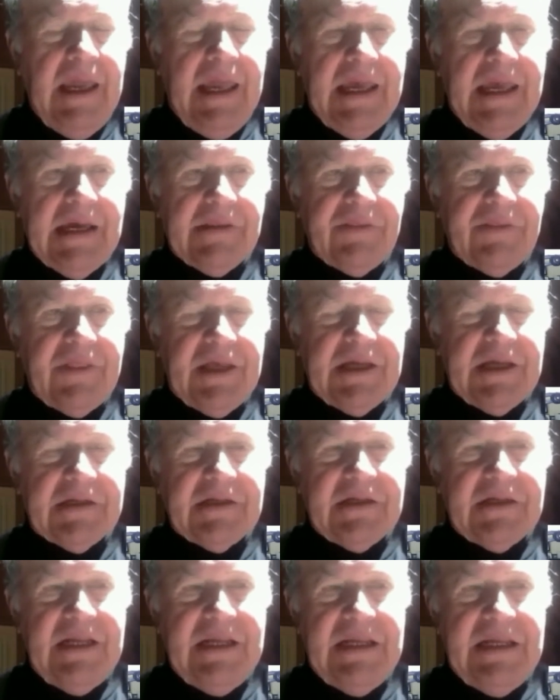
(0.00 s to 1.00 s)
And
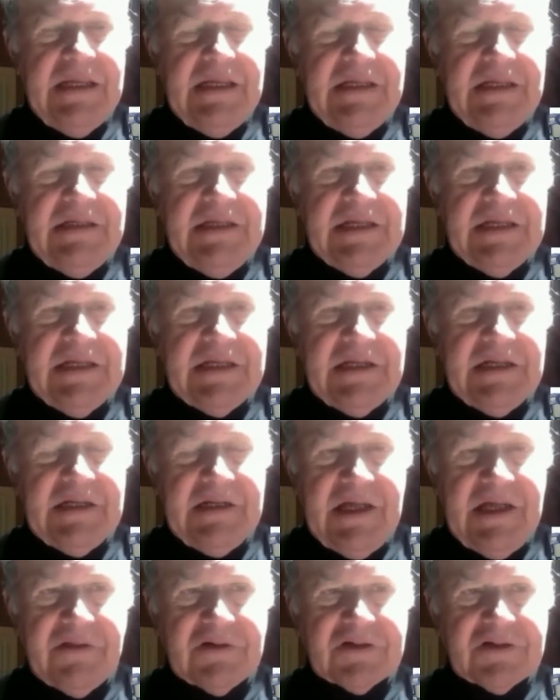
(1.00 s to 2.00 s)
then he did
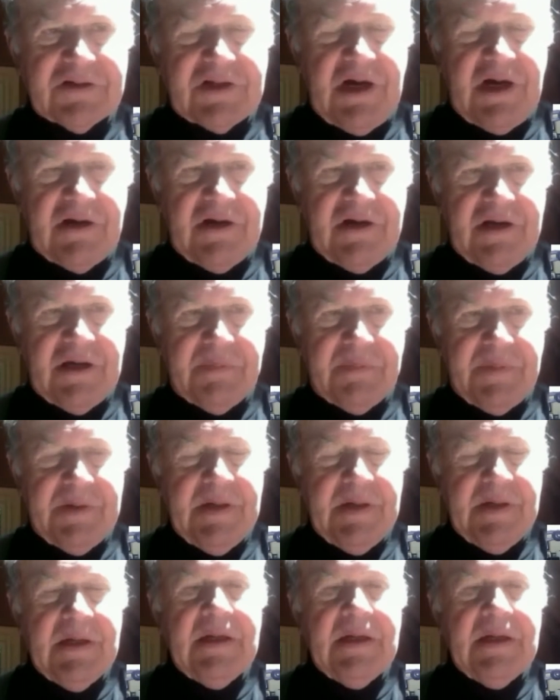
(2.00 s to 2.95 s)
another startup